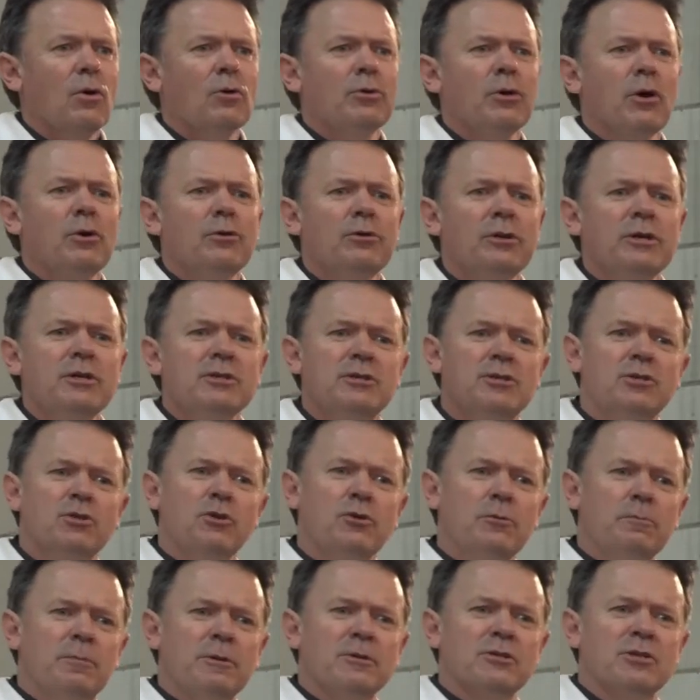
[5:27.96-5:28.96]
Although these
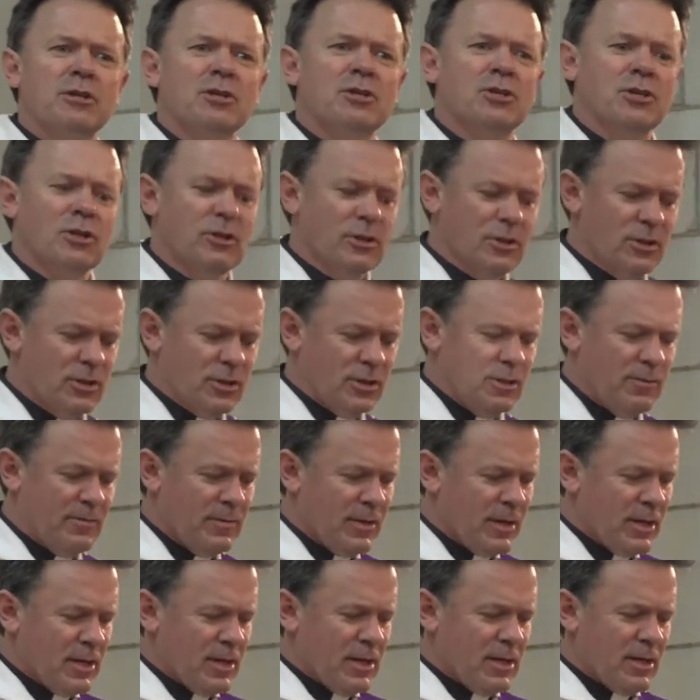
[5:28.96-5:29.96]
two positions
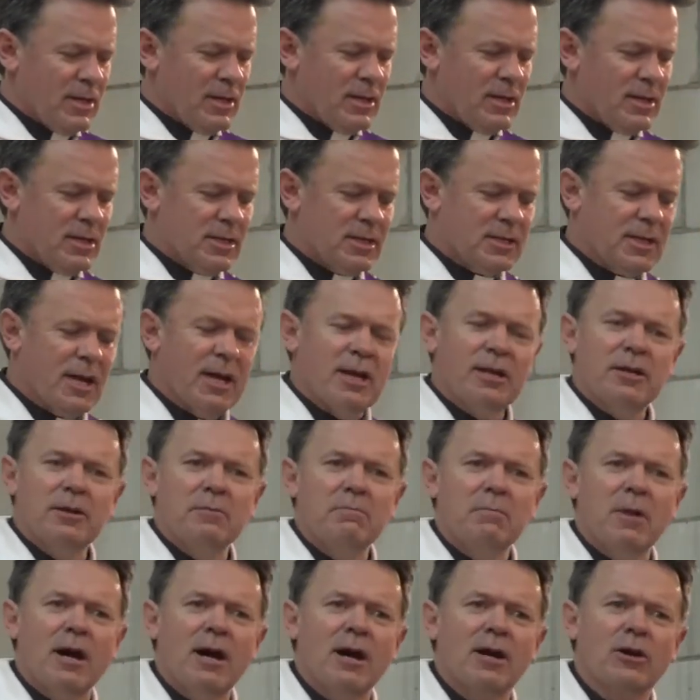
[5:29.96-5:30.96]
stand
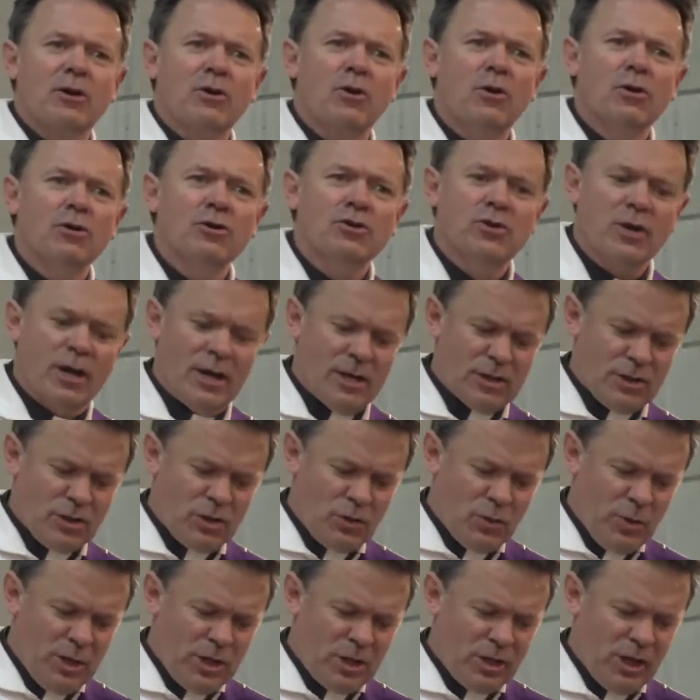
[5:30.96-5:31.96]
in marked
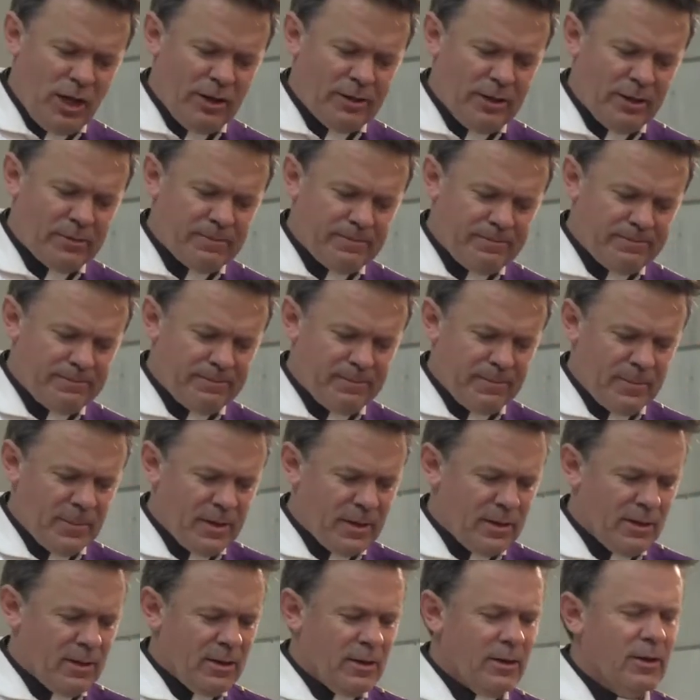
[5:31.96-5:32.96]
contrast to each other,
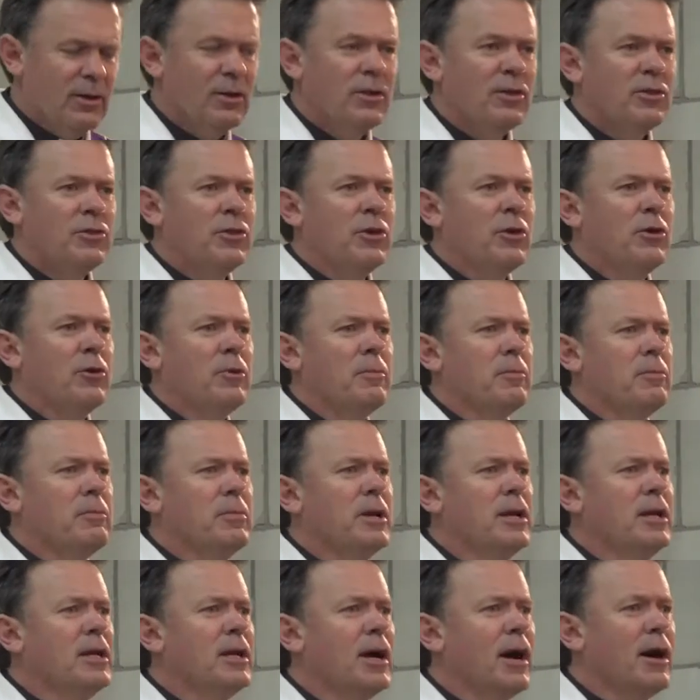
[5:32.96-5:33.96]
there are
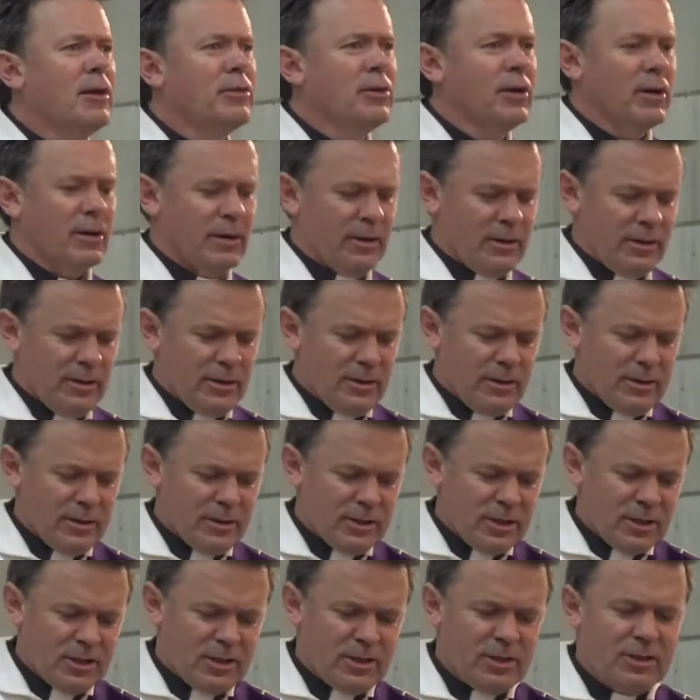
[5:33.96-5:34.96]
many other
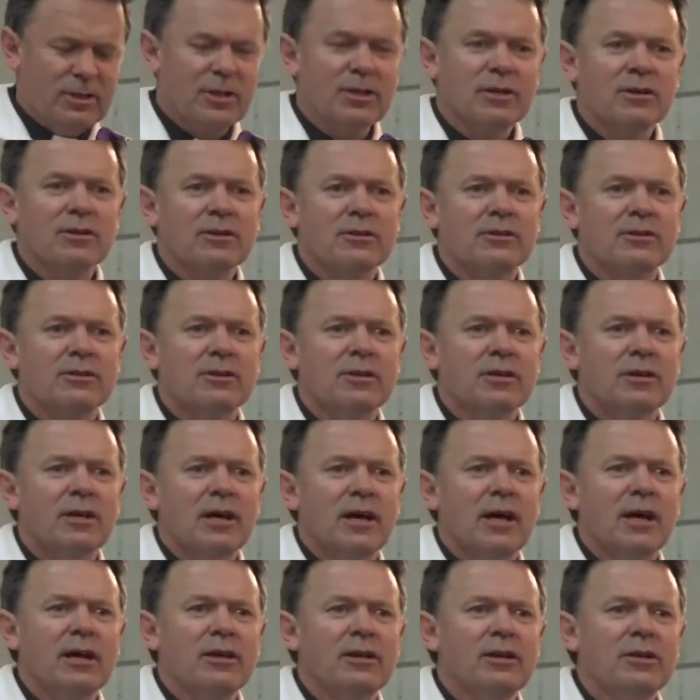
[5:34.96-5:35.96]
distinct
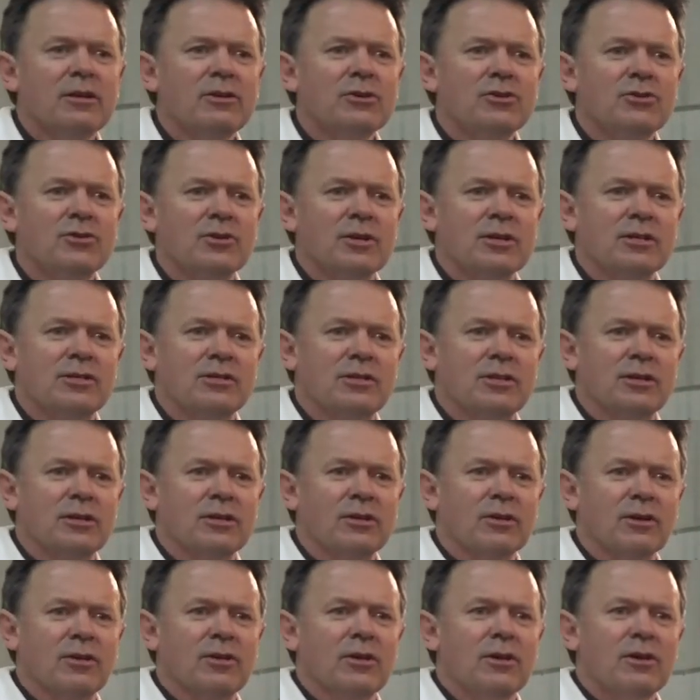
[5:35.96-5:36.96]
and
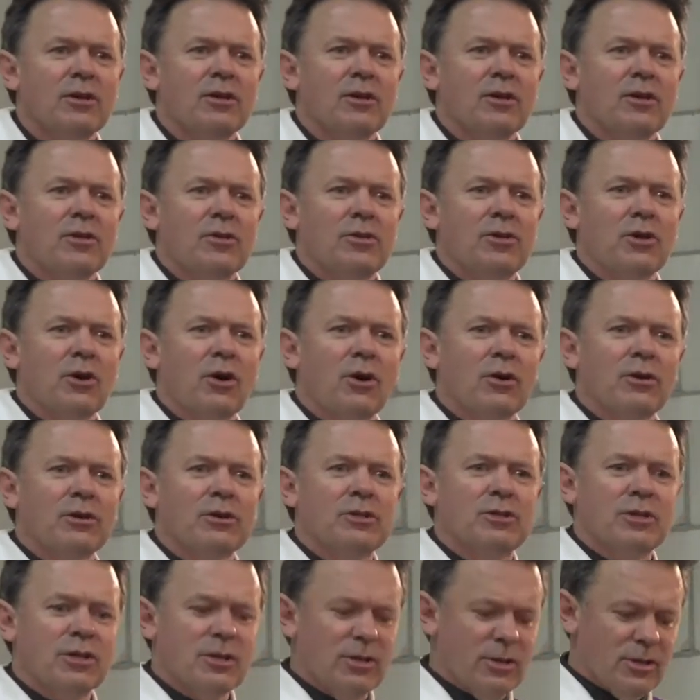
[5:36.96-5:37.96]
interesting
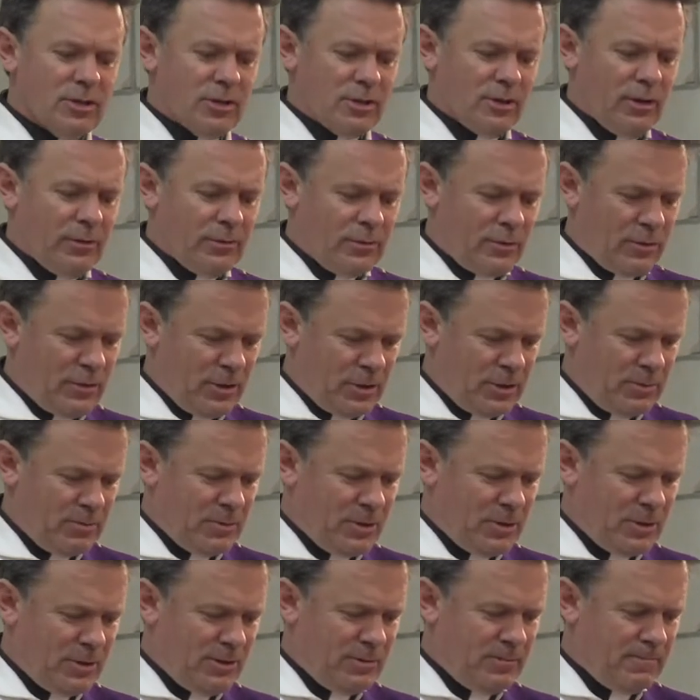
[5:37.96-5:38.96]
theologies of
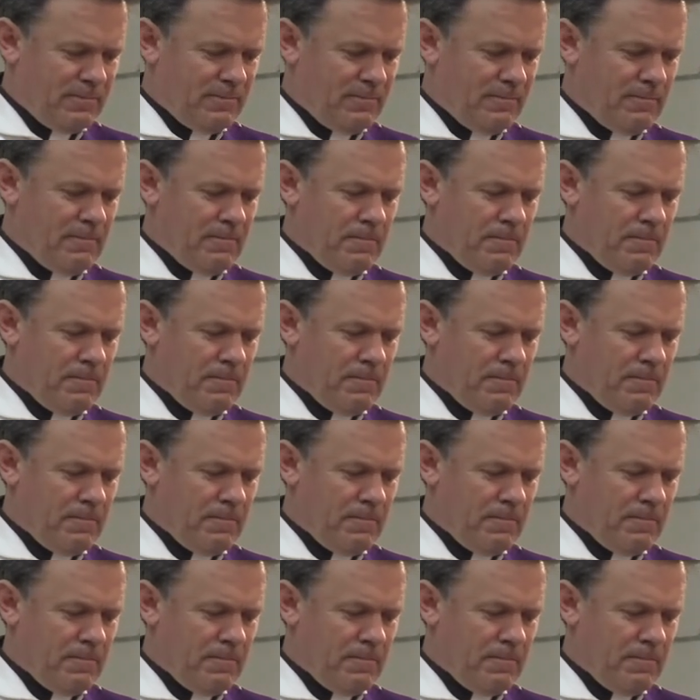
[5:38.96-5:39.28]
Christmas.